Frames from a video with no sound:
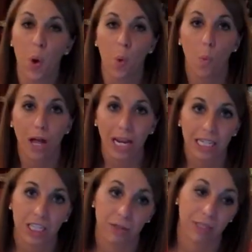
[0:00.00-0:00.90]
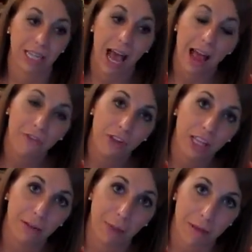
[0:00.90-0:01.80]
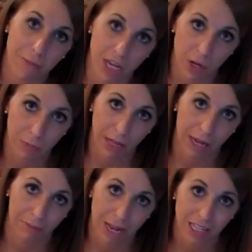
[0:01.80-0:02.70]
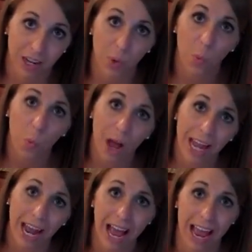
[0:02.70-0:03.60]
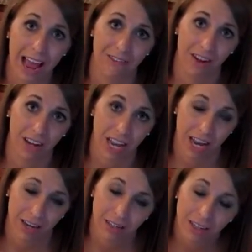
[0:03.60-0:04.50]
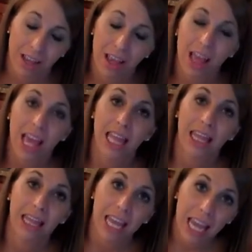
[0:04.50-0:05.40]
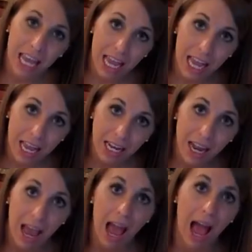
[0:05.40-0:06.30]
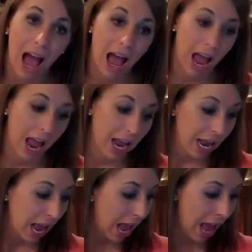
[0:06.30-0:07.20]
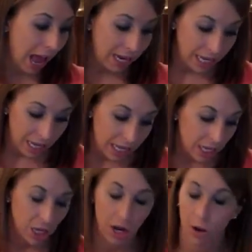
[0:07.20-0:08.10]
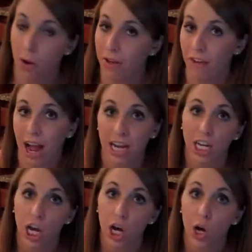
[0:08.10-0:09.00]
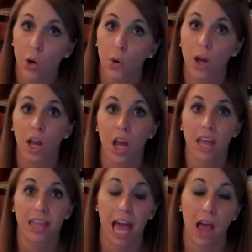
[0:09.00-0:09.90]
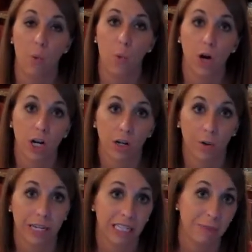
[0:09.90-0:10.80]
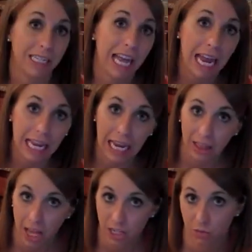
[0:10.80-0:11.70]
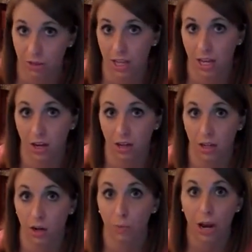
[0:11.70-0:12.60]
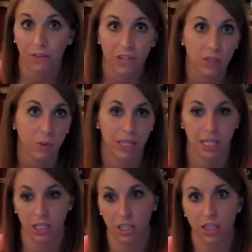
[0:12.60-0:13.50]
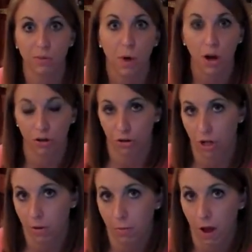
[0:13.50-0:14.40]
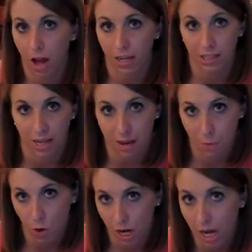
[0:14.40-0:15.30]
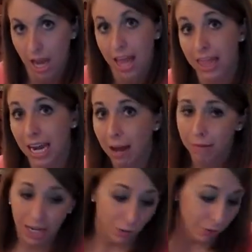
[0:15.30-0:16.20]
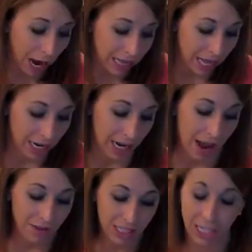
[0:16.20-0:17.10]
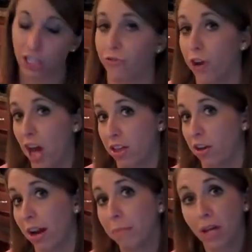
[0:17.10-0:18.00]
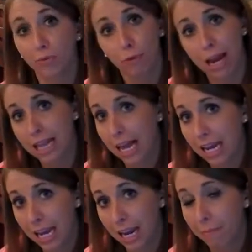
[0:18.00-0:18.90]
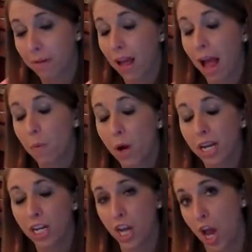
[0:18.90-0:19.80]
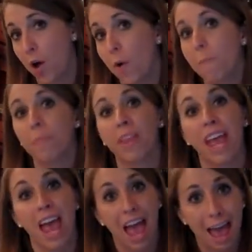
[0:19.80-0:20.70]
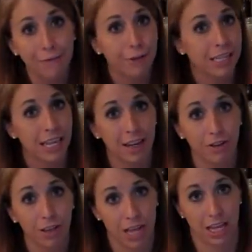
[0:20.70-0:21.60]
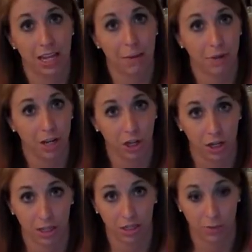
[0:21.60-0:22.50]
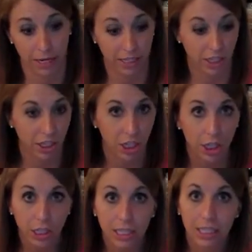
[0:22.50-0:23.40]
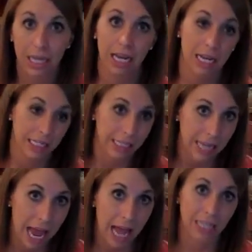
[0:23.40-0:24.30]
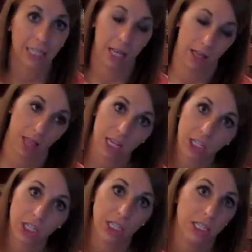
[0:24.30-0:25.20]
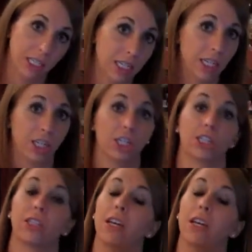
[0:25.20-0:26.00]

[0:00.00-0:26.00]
what I do is I fill in my menu plan based on what I have on hand. Then I add in, if I know that we're going to be taking lunch with or breakfast with us to small group on a Sunday morning, then I'm going to write that in. I have a section for other, and I'm going to write that in. I want to know every single thing that I'm going to cook this week. Desserts, snacks, lunches, dinners,